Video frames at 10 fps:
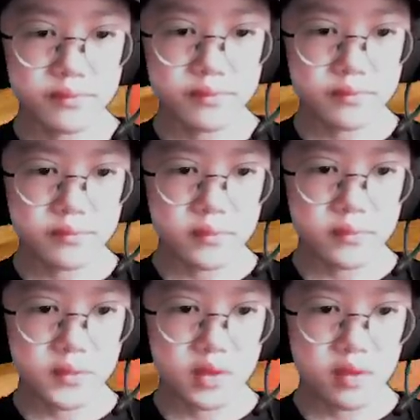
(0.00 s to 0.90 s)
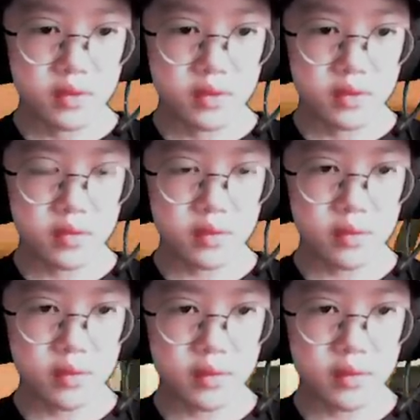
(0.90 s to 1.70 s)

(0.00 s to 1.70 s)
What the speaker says: Nothing is said.